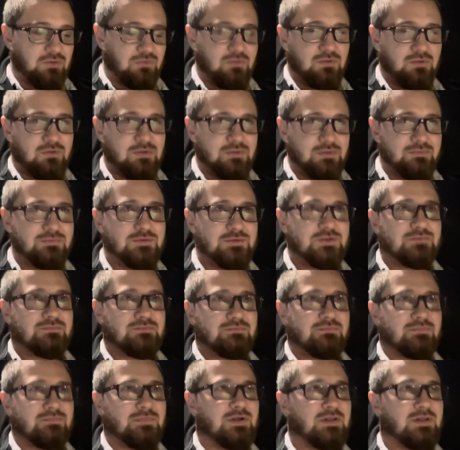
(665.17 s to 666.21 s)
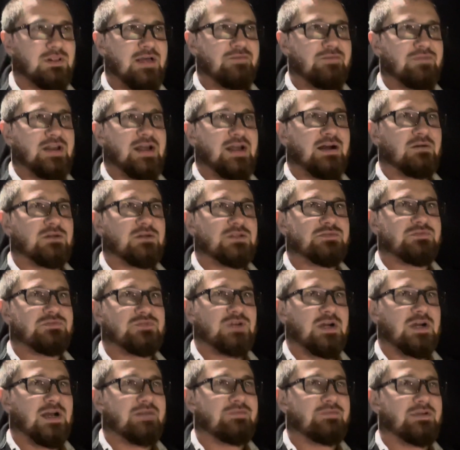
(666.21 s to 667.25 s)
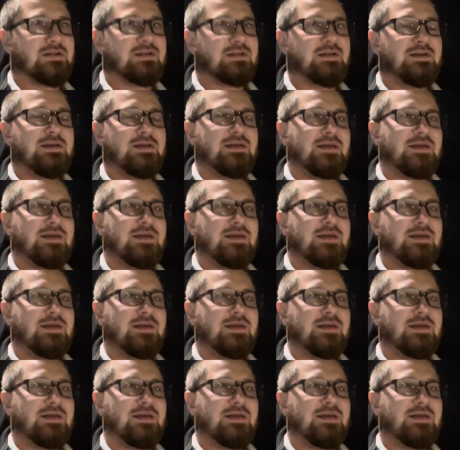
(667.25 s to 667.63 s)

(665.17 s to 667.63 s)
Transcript: or 11 hours of driving